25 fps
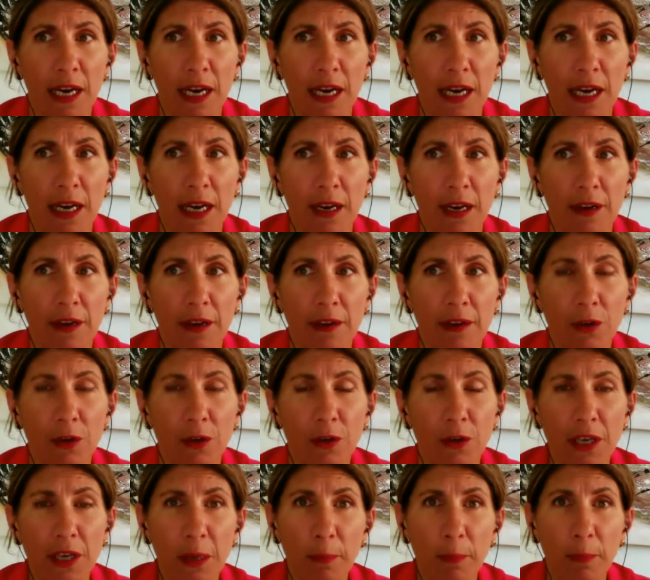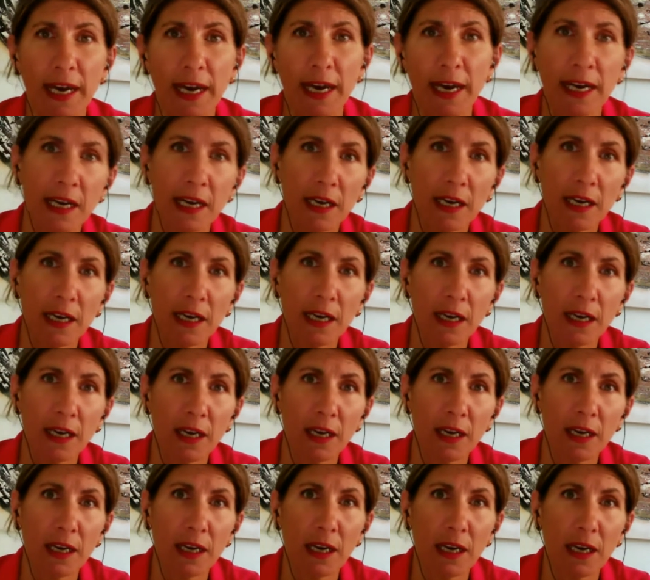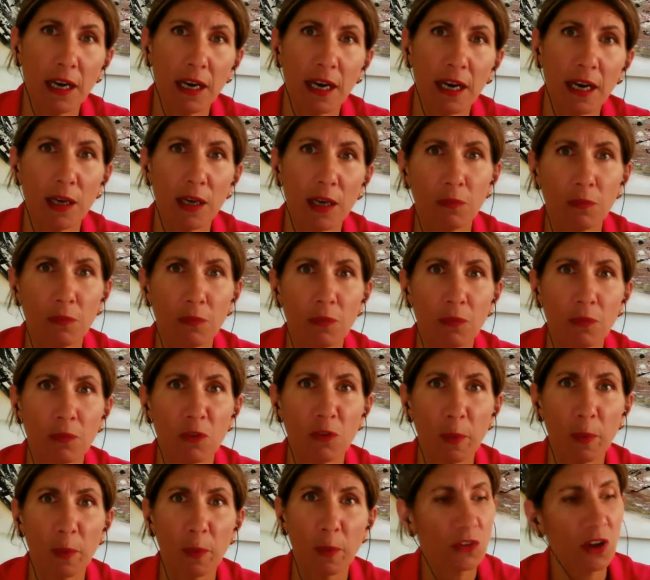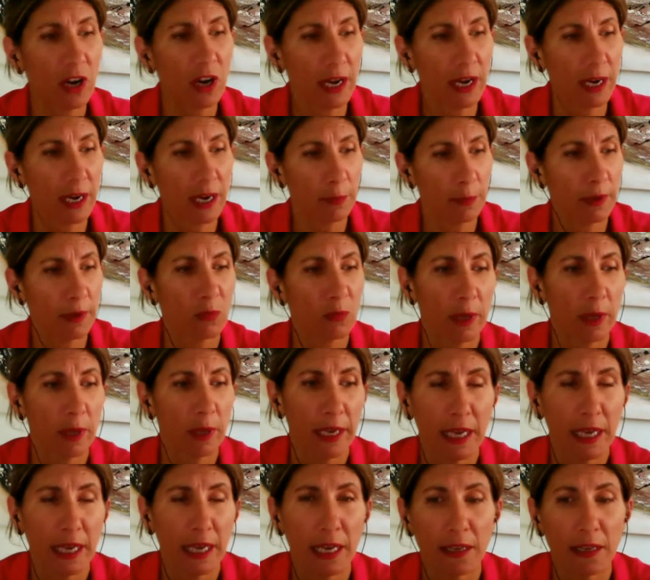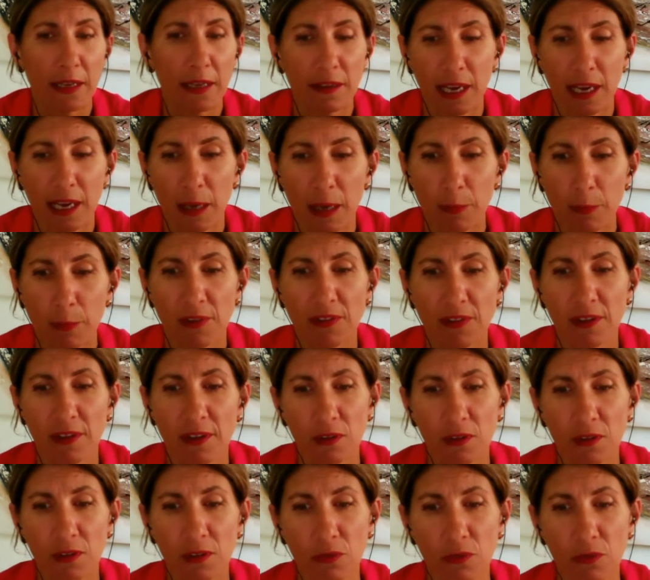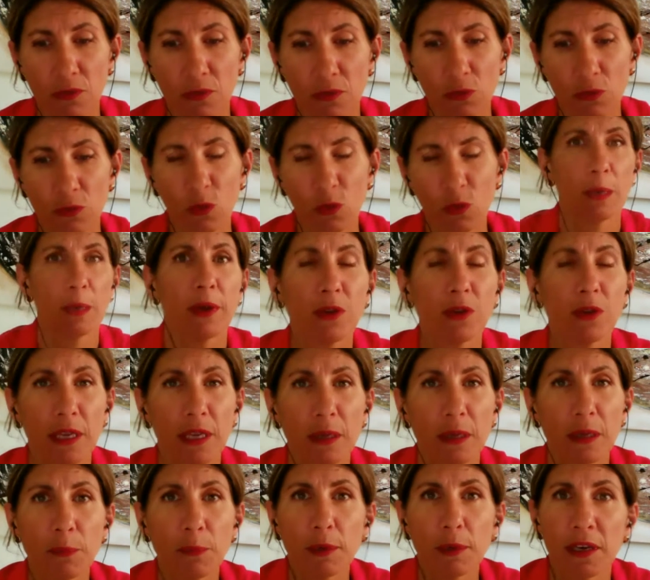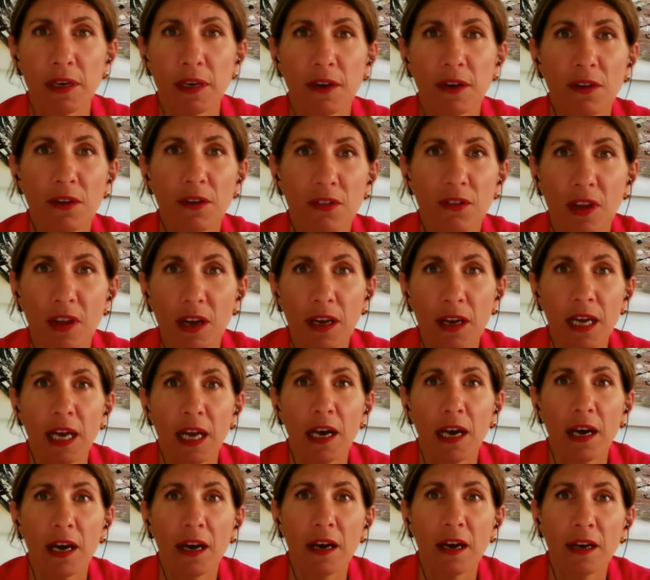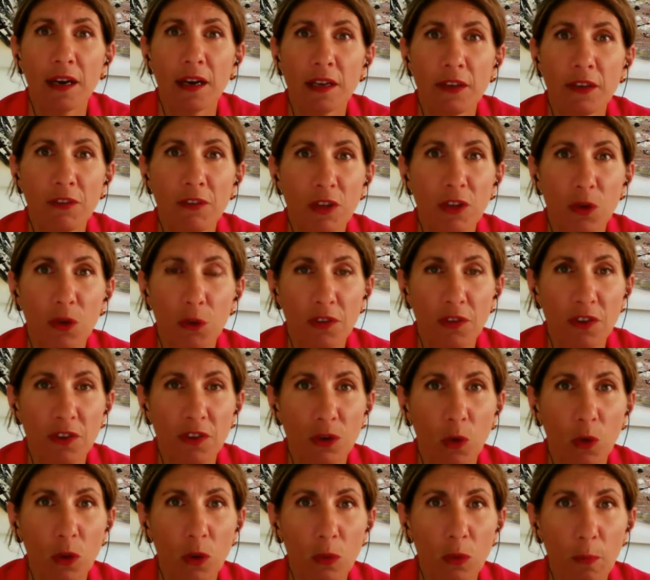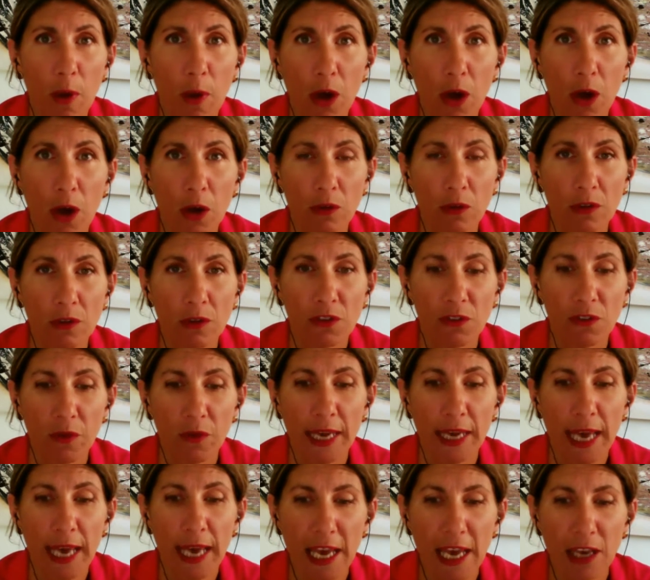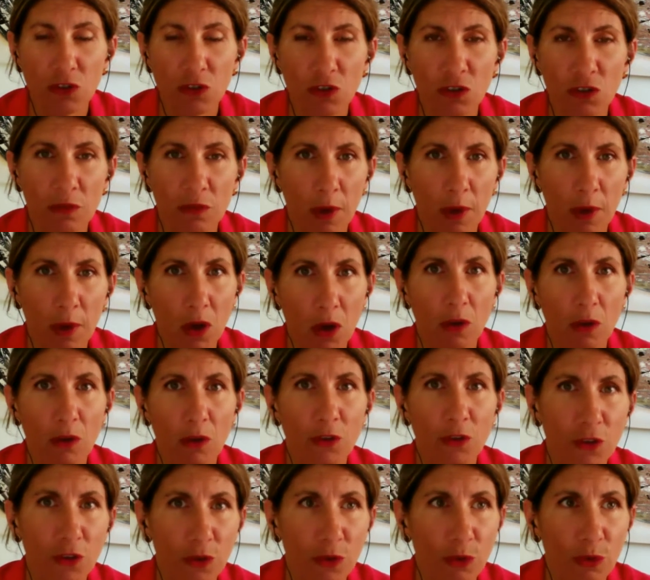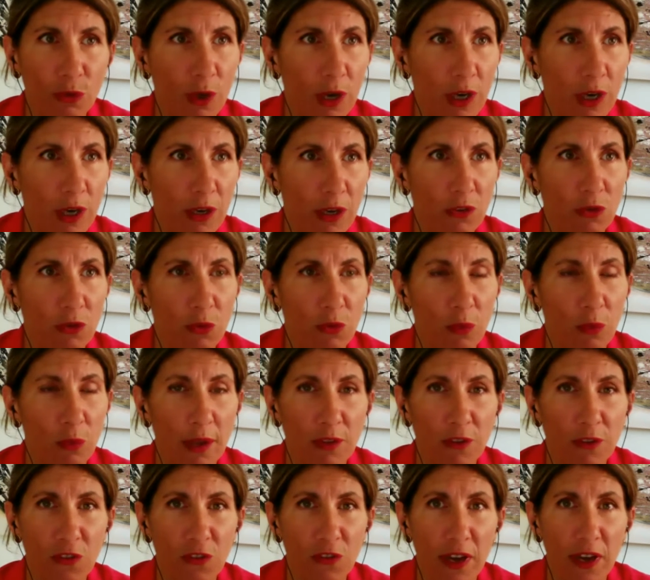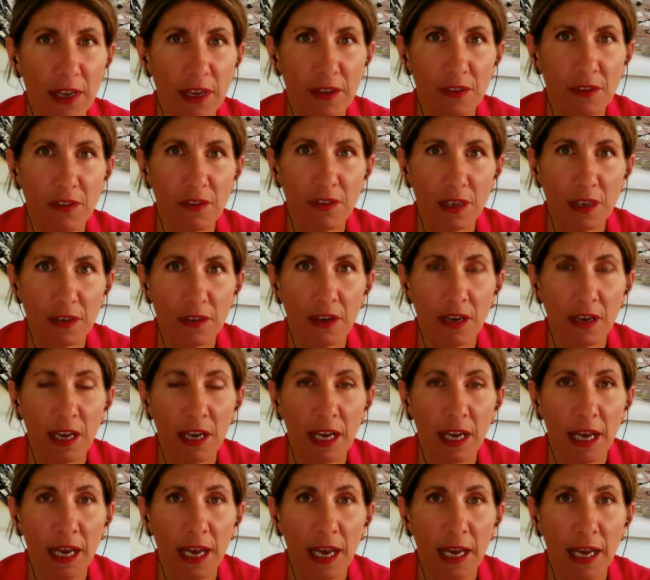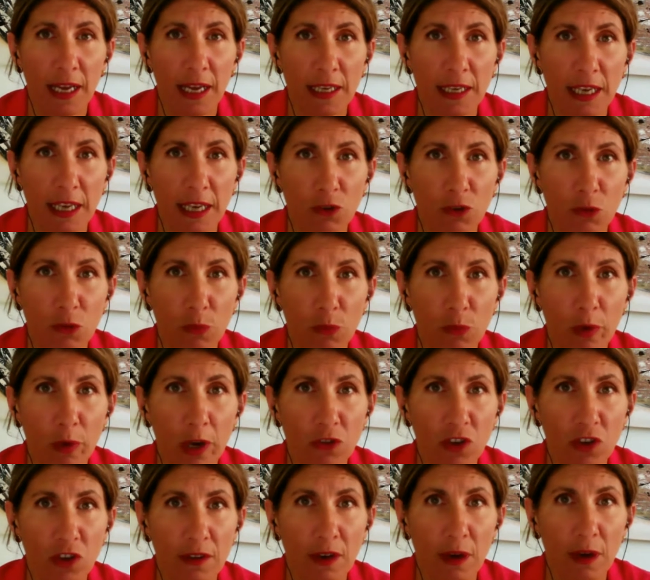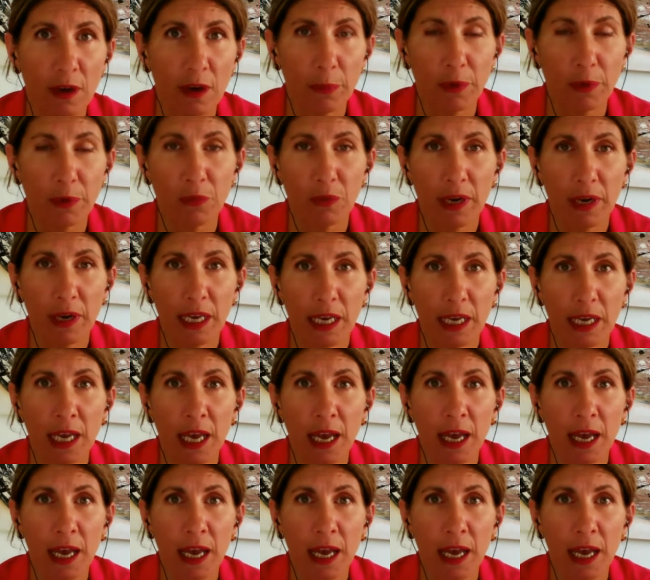Looking back, I would have spent more time explaining the ABCs of crowdfunding, period, because even though it's an old model, it's a very ancient model to raise funds and get your project up and running.